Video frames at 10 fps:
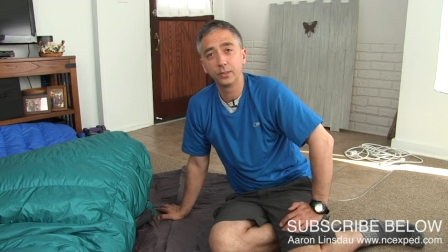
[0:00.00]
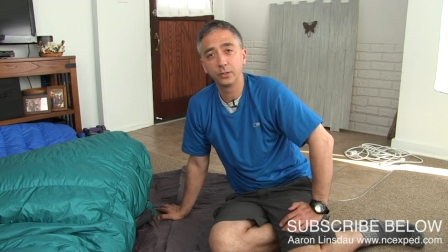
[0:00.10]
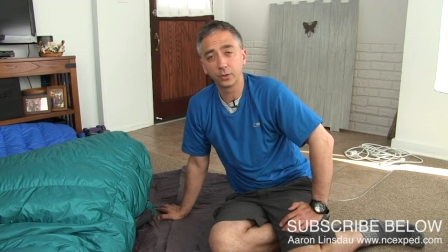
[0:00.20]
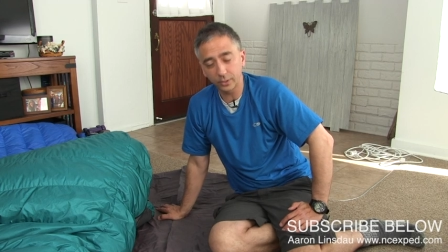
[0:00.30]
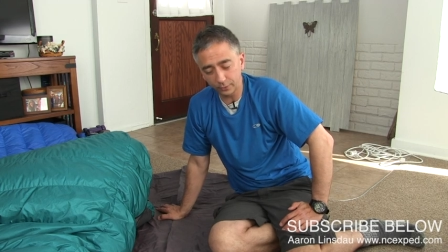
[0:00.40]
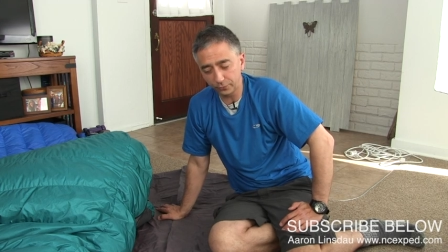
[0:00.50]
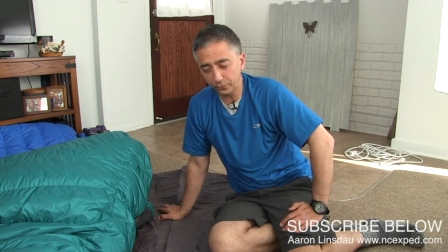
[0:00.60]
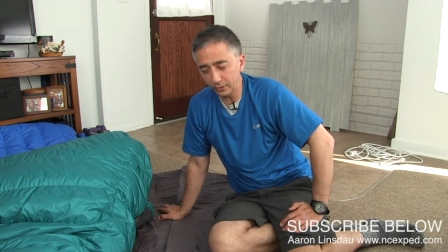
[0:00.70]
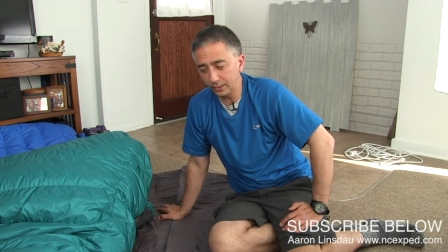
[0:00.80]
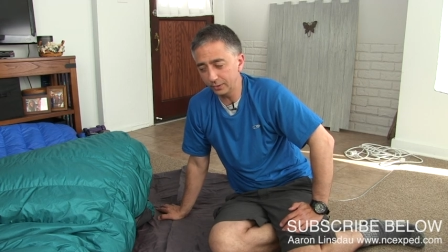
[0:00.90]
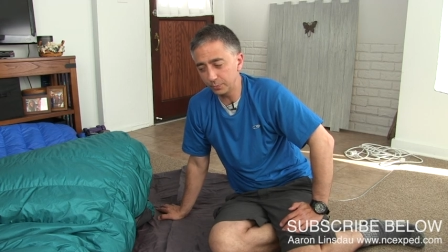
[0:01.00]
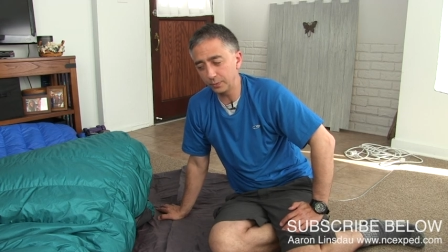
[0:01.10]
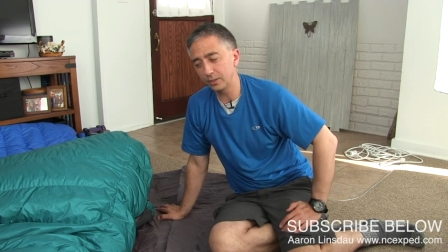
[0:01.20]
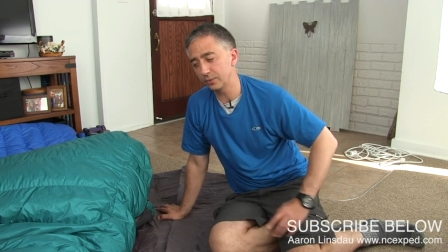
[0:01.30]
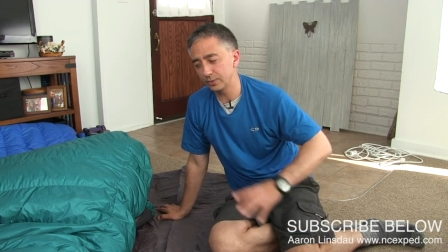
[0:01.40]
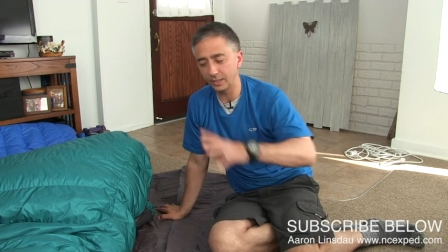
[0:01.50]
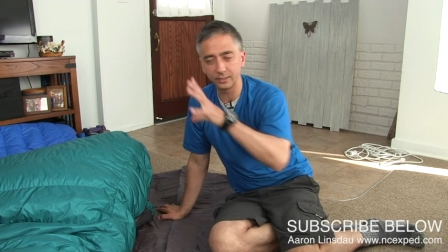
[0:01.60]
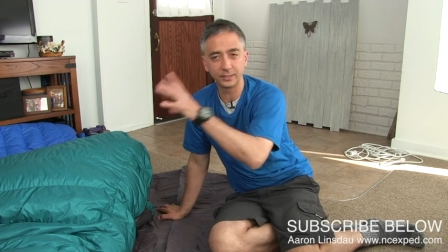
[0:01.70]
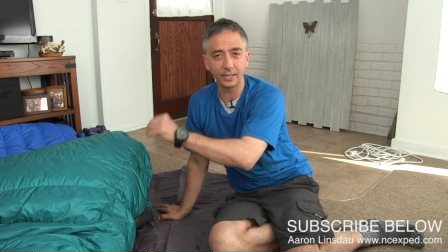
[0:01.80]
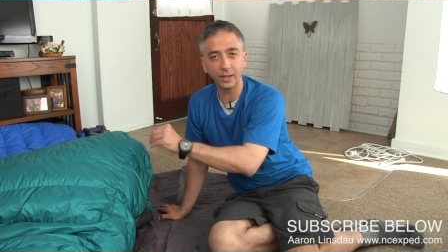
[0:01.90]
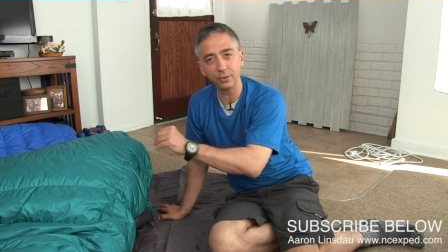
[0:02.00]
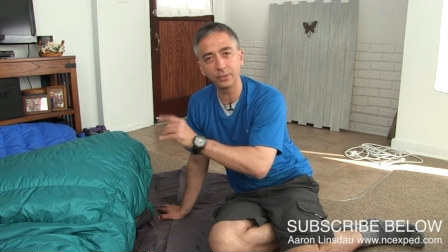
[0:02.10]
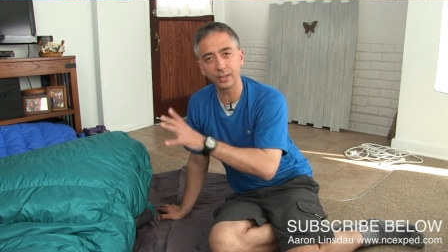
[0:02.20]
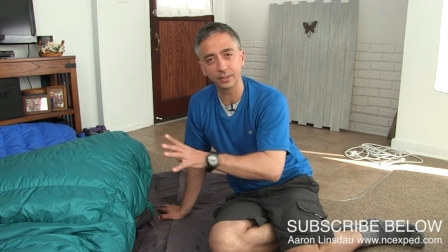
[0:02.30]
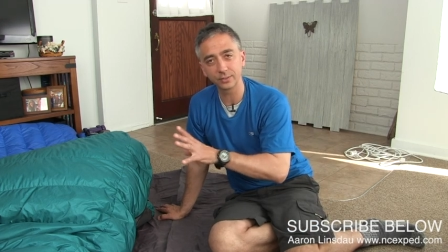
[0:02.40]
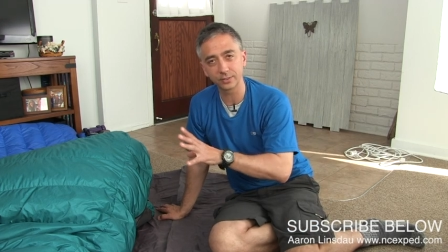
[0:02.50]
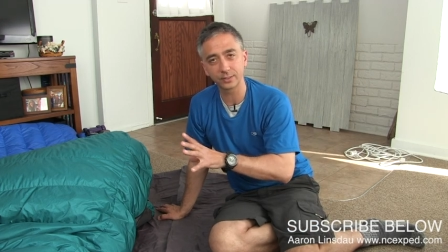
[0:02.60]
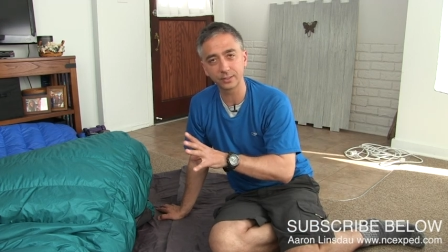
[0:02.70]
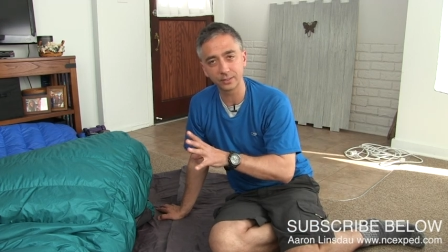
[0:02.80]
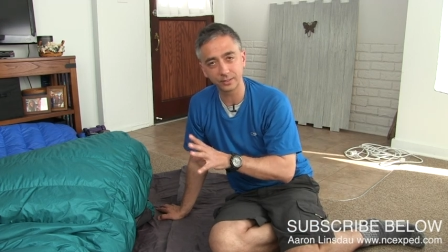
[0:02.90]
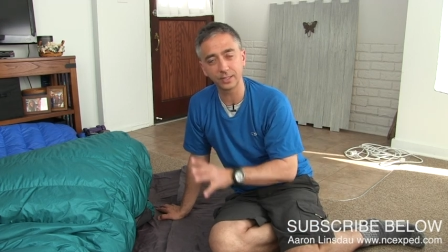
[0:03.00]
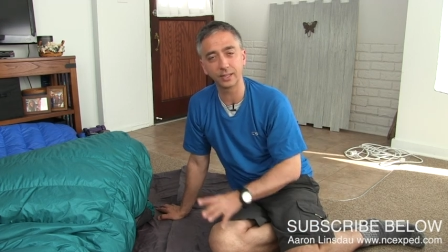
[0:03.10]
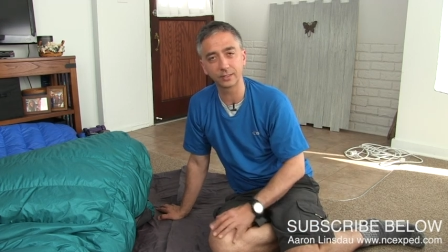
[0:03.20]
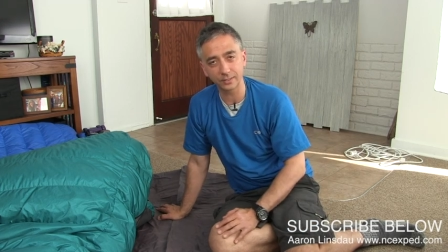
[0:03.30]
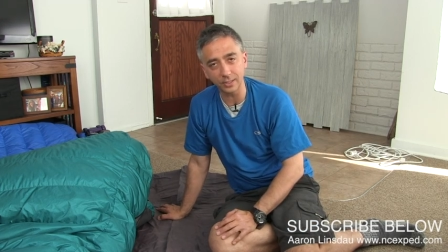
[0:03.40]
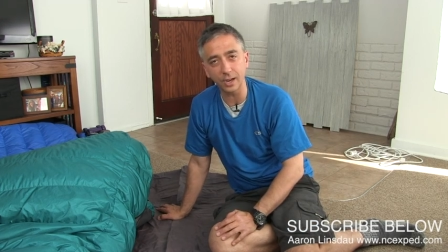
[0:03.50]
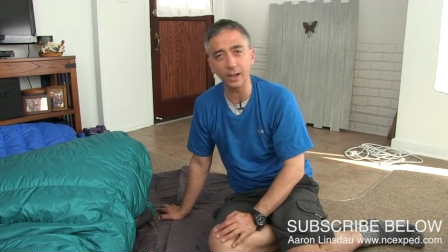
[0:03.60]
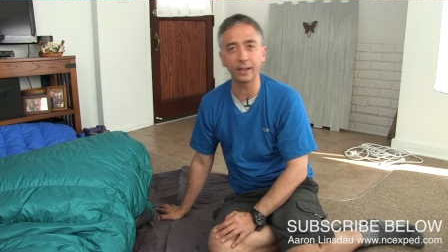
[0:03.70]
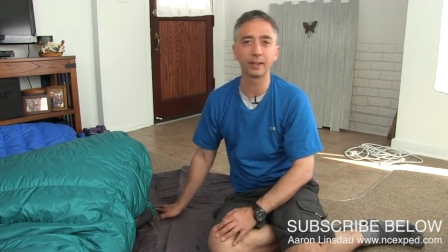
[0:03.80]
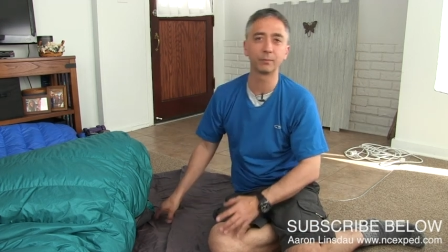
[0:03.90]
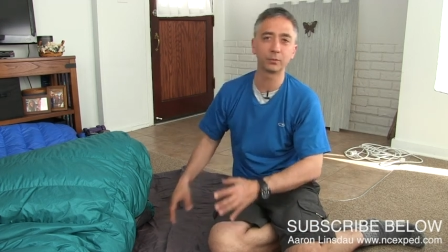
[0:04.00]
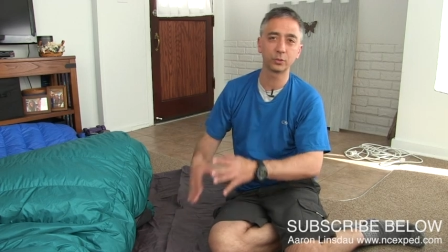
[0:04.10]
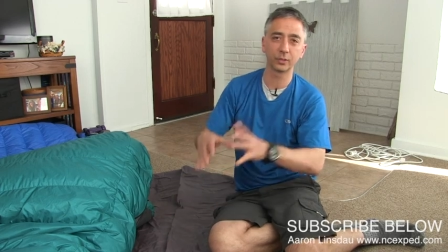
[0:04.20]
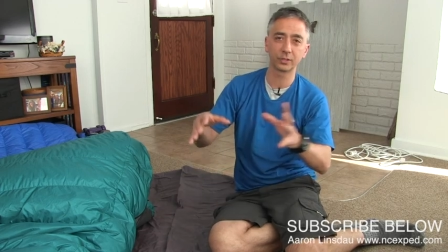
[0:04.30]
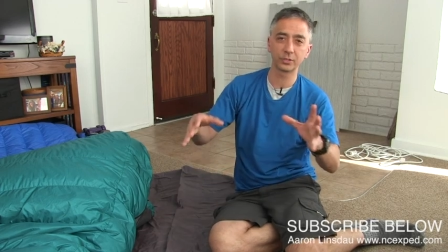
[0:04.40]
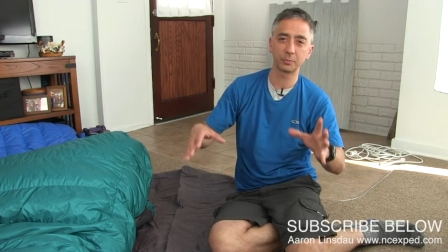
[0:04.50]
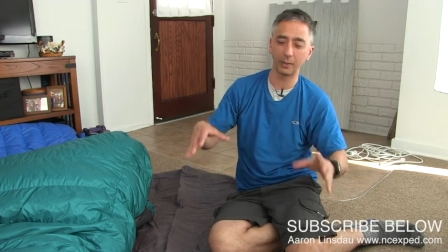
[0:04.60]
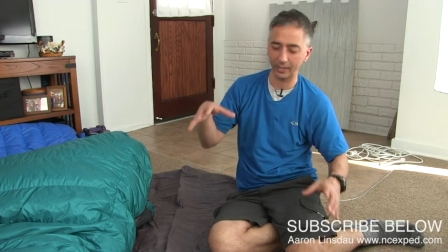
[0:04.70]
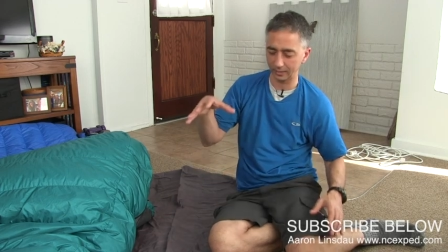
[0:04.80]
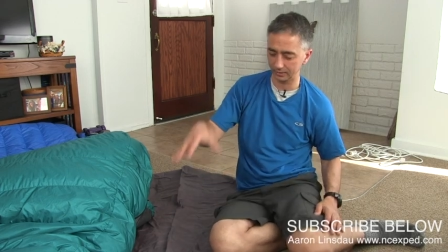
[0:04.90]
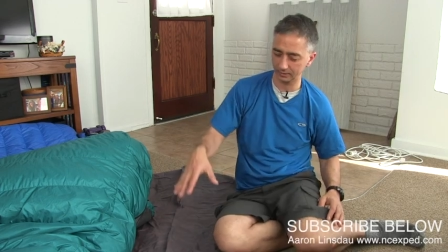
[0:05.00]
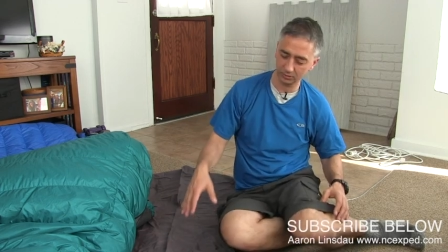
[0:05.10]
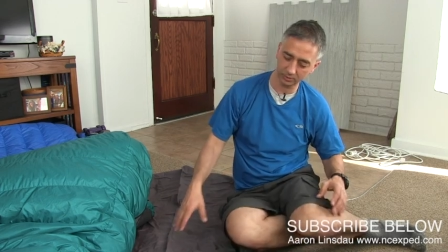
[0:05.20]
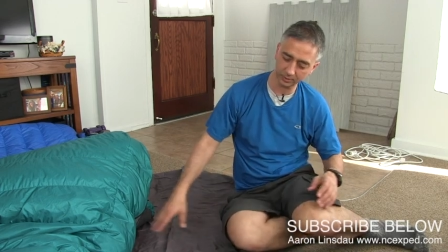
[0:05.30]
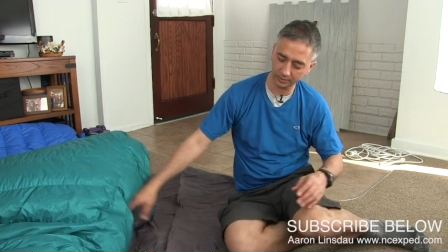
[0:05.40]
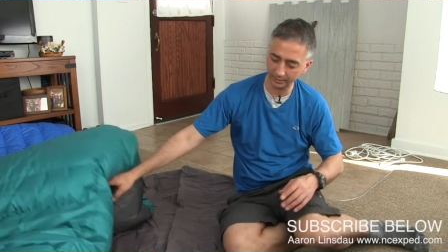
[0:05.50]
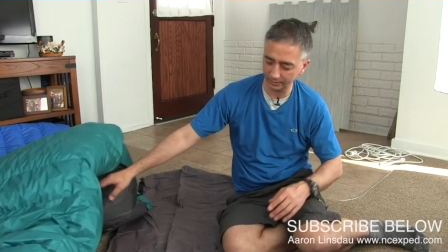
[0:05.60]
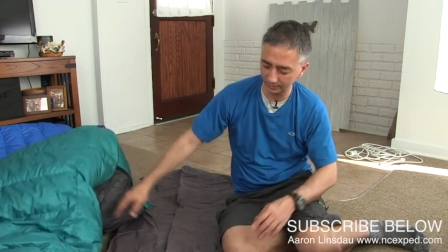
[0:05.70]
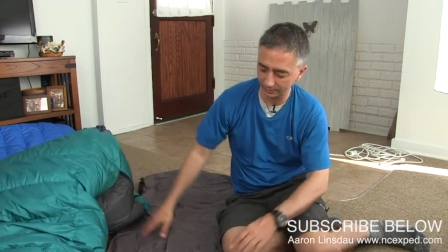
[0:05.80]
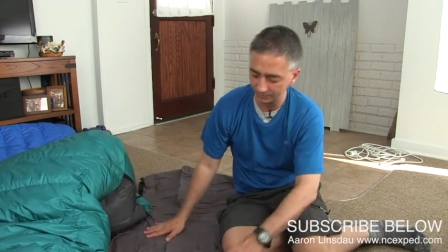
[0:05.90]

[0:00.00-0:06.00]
you're going to freeze because that down has to take time to expand. And just like in